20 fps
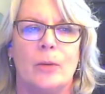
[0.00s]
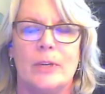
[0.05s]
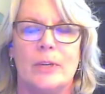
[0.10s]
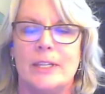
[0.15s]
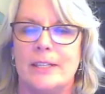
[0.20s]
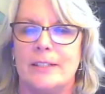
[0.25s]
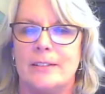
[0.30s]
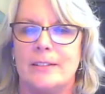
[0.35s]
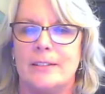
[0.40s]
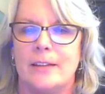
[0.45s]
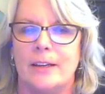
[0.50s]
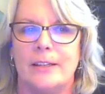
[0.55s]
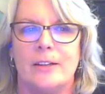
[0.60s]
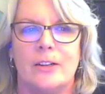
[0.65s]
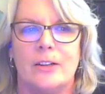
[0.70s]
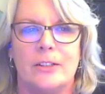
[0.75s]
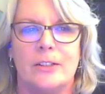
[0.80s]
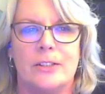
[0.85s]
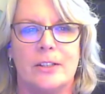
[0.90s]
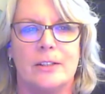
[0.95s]
We did
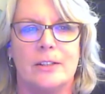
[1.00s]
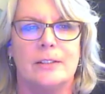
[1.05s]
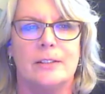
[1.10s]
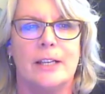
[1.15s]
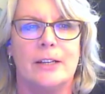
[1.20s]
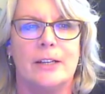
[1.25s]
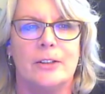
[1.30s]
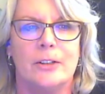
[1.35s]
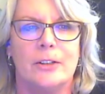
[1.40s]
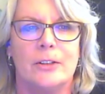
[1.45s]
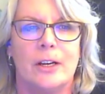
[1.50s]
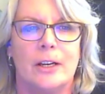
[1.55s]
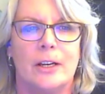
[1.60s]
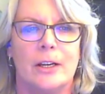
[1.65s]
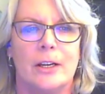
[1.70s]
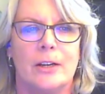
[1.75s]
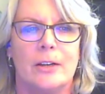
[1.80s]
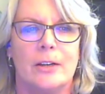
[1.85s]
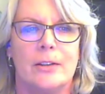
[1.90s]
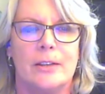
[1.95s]
sign on to the letter
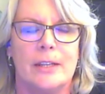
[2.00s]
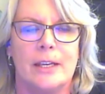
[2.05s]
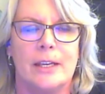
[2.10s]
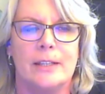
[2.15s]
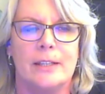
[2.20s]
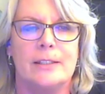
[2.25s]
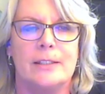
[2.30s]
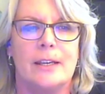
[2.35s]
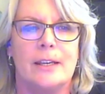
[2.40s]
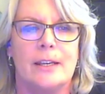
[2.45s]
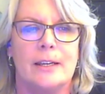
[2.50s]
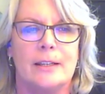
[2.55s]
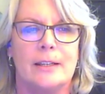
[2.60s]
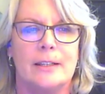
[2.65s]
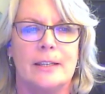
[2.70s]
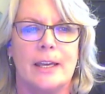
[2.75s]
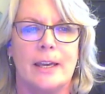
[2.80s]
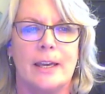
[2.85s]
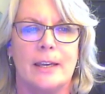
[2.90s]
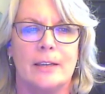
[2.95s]

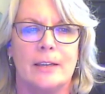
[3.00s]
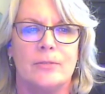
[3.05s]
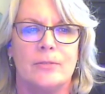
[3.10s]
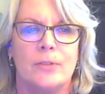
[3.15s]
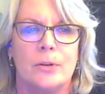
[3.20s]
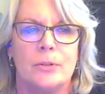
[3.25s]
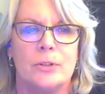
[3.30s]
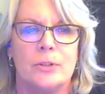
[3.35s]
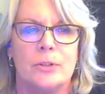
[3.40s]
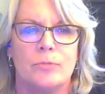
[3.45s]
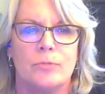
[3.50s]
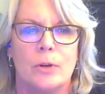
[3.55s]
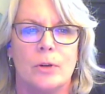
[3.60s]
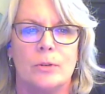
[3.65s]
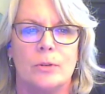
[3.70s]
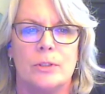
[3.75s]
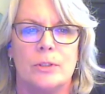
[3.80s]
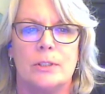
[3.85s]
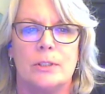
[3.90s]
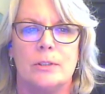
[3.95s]
that CAG folks
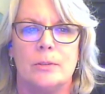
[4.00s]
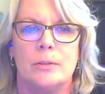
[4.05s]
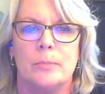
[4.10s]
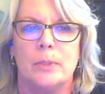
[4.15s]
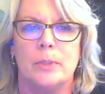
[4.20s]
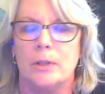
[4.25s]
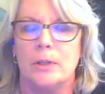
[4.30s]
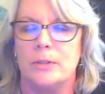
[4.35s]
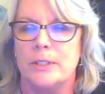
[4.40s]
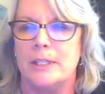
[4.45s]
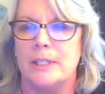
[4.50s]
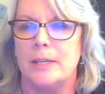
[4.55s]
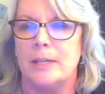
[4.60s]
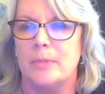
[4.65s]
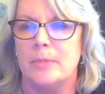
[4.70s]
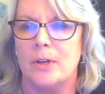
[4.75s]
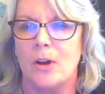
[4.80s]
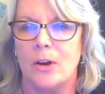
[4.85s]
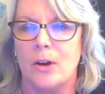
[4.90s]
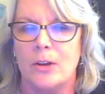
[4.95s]
wrote to Pelosi
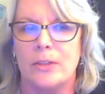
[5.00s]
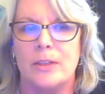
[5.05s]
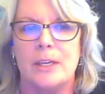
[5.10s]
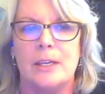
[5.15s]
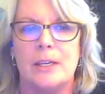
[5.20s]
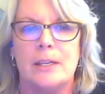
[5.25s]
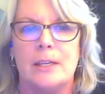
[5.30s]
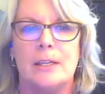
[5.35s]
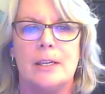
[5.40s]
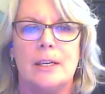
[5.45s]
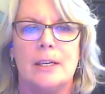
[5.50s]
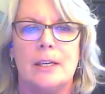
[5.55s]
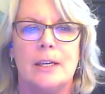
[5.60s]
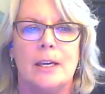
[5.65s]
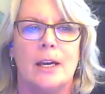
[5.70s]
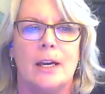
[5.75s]
and McCarthy